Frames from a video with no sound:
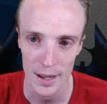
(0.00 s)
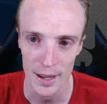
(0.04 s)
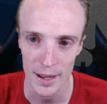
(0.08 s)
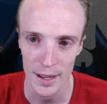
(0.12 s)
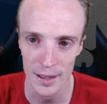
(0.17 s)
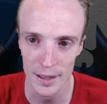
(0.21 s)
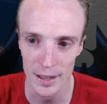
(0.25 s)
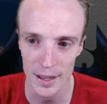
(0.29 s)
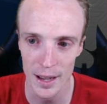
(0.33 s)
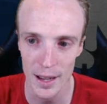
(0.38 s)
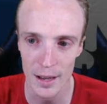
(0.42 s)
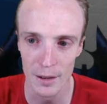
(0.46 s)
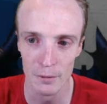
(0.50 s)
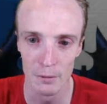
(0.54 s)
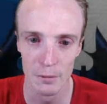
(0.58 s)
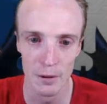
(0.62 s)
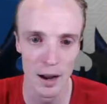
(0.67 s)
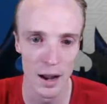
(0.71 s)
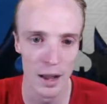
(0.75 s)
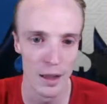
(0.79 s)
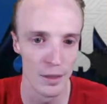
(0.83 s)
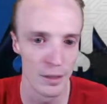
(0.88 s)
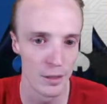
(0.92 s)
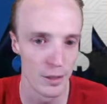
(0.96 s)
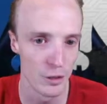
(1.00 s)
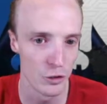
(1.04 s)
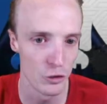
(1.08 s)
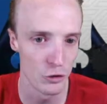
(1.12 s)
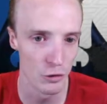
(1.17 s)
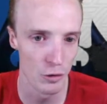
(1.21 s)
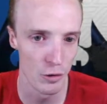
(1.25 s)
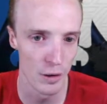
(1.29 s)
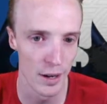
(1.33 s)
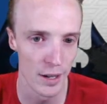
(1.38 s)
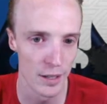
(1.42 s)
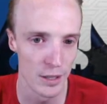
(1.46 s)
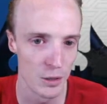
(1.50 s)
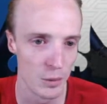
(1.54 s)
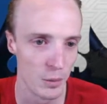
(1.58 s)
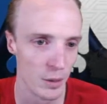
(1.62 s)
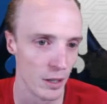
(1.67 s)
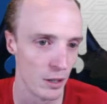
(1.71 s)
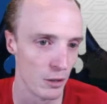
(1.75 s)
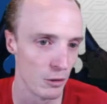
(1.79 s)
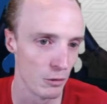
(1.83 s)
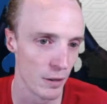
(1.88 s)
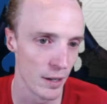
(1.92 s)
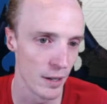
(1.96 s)
in the end, rather than trying to
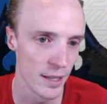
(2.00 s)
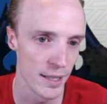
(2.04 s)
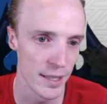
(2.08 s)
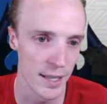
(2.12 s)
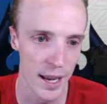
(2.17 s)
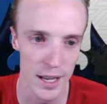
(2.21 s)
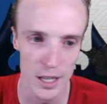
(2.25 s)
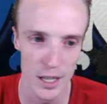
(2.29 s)
increase